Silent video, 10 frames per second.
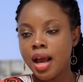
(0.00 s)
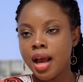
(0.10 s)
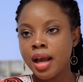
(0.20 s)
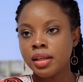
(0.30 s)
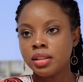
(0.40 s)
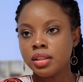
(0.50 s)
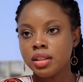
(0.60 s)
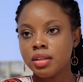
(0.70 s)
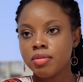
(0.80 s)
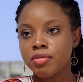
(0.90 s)
And
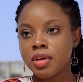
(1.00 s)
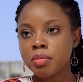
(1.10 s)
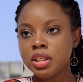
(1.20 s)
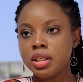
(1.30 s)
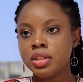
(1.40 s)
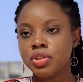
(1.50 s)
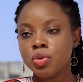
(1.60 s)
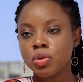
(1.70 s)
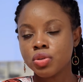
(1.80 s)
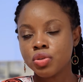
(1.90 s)
family is
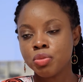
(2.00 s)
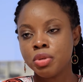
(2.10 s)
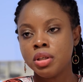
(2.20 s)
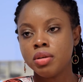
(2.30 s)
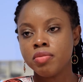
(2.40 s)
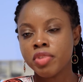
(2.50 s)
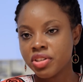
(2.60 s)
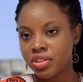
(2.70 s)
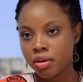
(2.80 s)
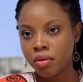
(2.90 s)
taught to be very
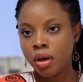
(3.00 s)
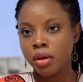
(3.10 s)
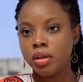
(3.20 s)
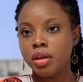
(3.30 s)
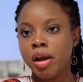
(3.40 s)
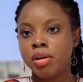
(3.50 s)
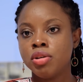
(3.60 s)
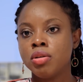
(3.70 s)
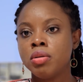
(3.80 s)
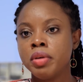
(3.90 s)
sacred, and
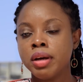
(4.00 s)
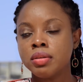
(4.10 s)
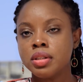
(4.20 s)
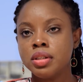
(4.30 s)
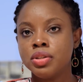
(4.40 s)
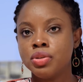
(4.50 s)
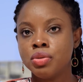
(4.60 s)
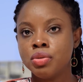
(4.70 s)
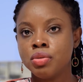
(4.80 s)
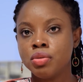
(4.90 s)
your loyalty
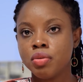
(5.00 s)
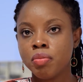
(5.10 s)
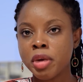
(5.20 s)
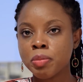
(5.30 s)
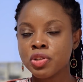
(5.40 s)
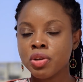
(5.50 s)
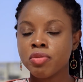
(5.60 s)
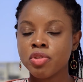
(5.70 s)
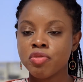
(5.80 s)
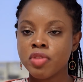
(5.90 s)
to members of
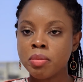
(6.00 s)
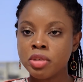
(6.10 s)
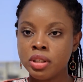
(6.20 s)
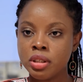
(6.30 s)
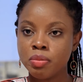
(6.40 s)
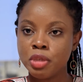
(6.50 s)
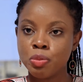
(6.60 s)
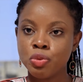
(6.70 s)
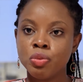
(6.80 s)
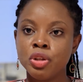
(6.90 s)
your family,
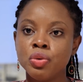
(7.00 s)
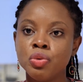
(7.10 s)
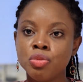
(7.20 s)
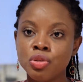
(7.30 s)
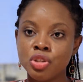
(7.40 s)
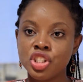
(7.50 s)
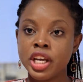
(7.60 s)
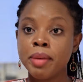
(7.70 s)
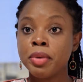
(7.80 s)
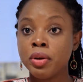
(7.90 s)
people with whom you share
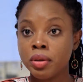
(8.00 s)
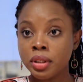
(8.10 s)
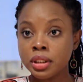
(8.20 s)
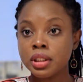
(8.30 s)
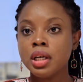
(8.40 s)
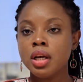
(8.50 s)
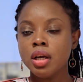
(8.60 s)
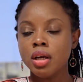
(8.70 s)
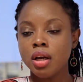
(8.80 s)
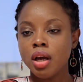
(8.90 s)
blood,
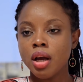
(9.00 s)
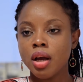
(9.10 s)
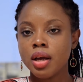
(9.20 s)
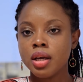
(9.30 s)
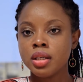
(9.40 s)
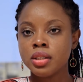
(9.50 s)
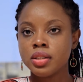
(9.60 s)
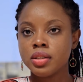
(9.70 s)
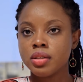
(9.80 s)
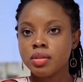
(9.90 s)

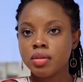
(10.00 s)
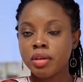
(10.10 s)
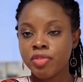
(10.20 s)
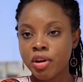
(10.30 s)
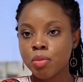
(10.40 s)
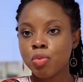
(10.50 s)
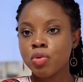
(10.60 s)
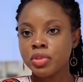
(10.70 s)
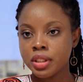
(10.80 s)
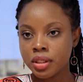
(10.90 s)
is very
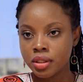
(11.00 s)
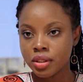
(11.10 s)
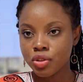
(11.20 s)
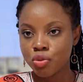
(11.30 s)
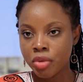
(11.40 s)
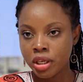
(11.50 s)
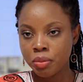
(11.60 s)
important to many